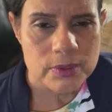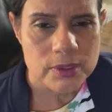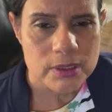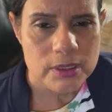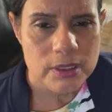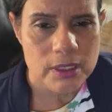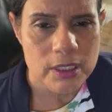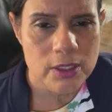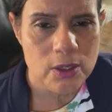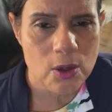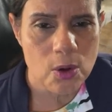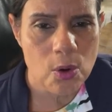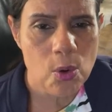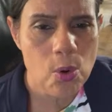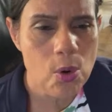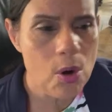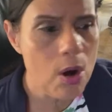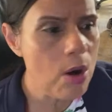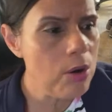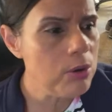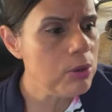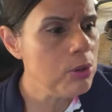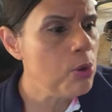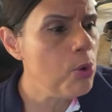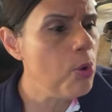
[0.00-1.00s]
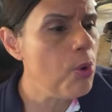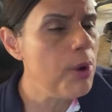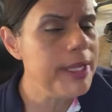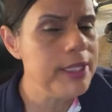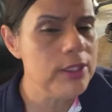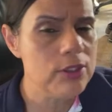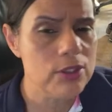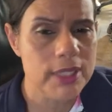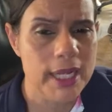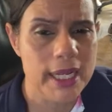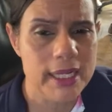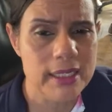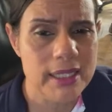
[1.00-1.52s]
You know, who in
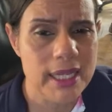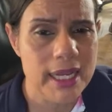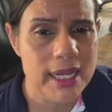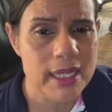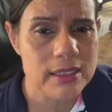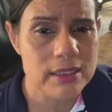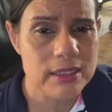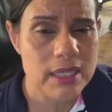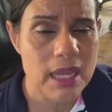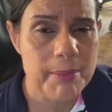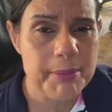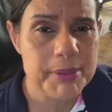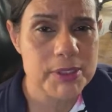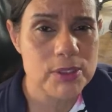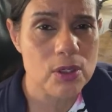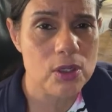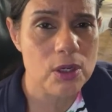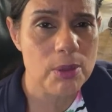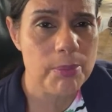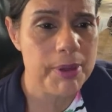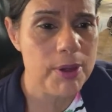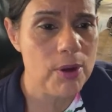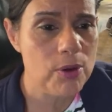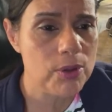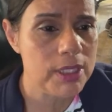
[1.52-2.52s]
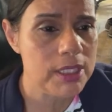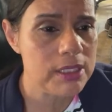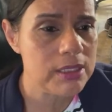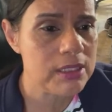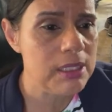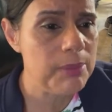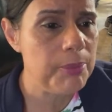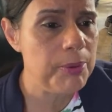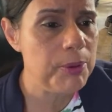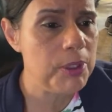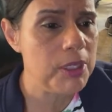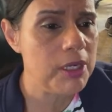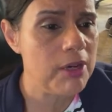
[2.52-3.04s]
today's day and time is going to be out there
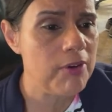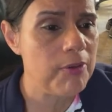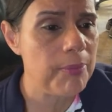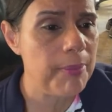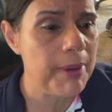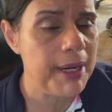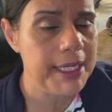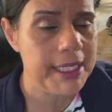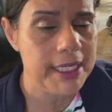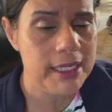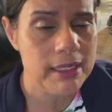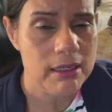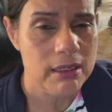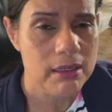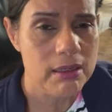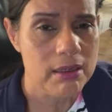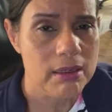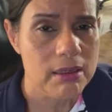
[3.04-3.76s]
sleeping with everybody